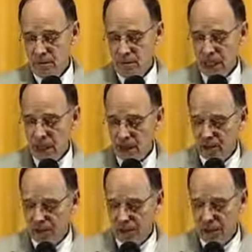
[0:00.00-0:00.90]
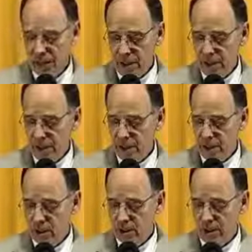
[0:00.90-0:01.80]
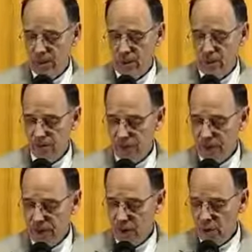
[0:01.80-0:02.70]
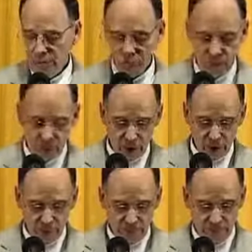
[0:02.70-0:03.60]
Danielle Crittenden, very powerful book.